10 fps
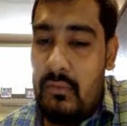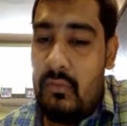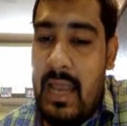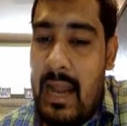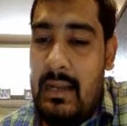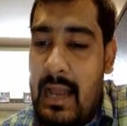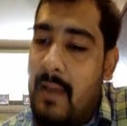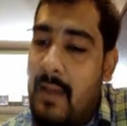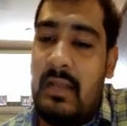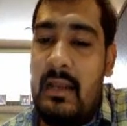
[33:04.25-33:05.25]
to that, I
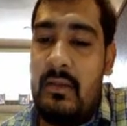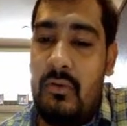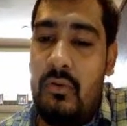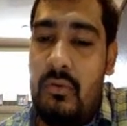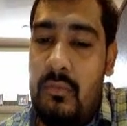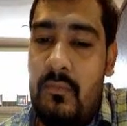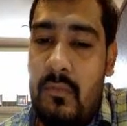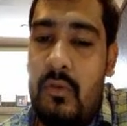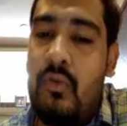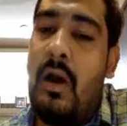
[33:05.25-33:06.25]
am telling you,
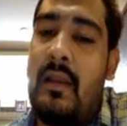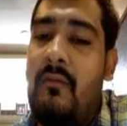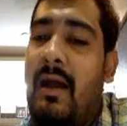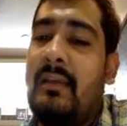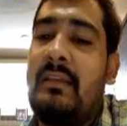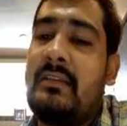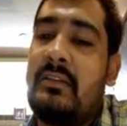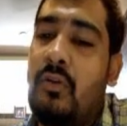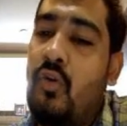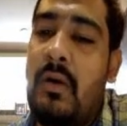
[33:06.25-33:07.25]
you are the wisest
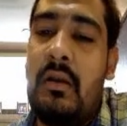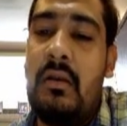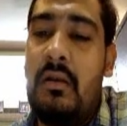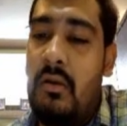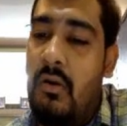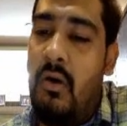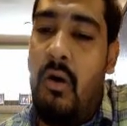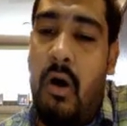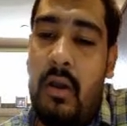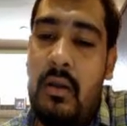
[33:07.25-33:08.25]
human
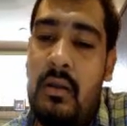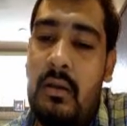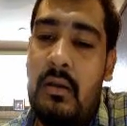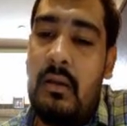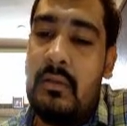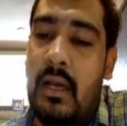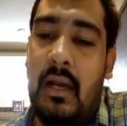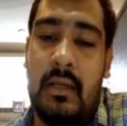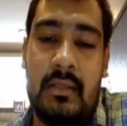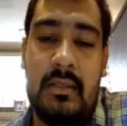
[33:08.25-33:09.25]
on the
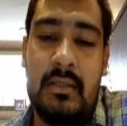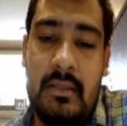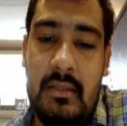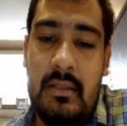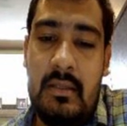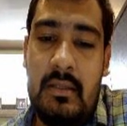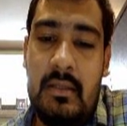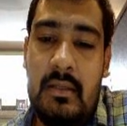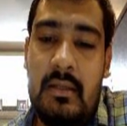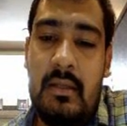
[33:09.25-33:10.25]
earth.
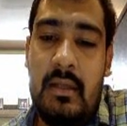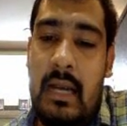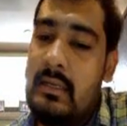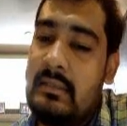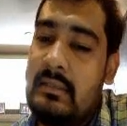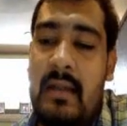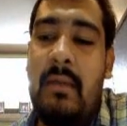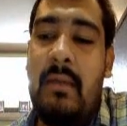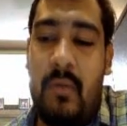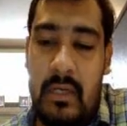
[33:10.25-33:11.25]
Understand
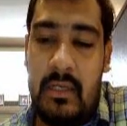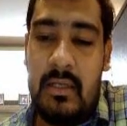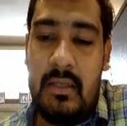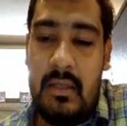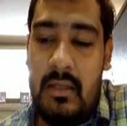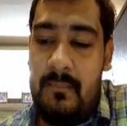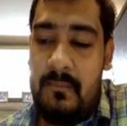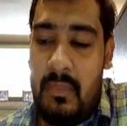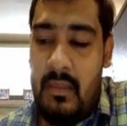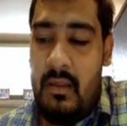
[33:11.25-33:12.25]
my point?
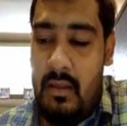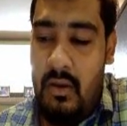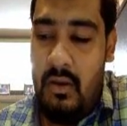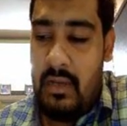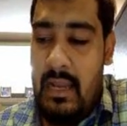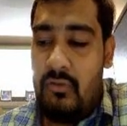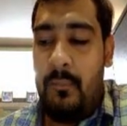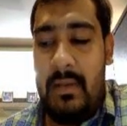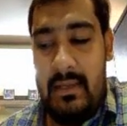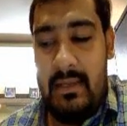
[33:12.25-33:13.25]
Okay, so
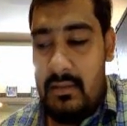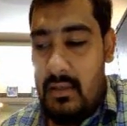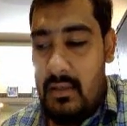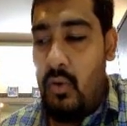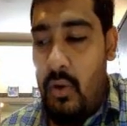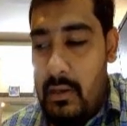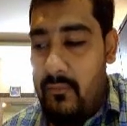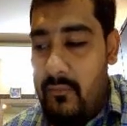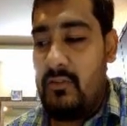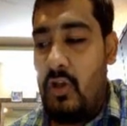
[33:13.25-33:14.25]
please don't
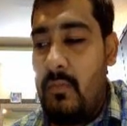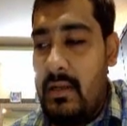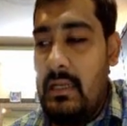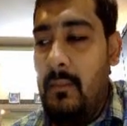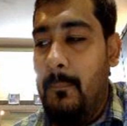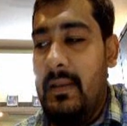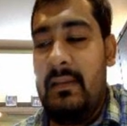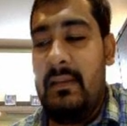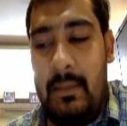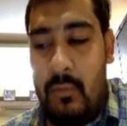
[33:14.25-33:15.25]
waste your money.
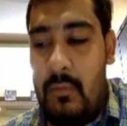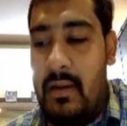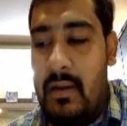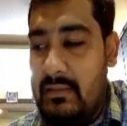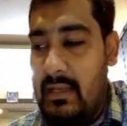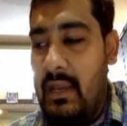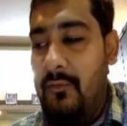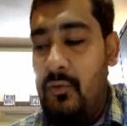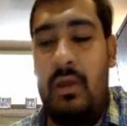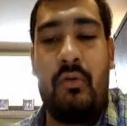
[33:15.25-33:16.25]
Please keep your money
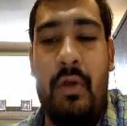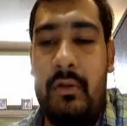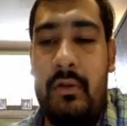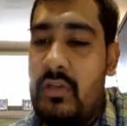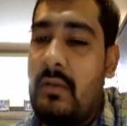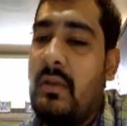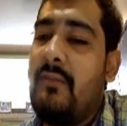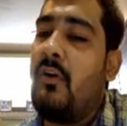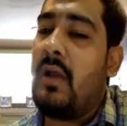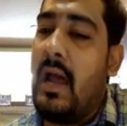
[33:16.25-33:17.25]
safe. You are going to Germany
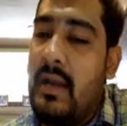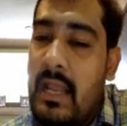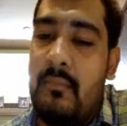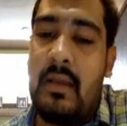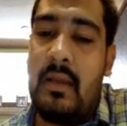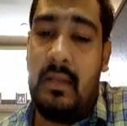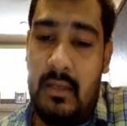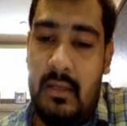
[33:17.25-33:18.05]
for earning money.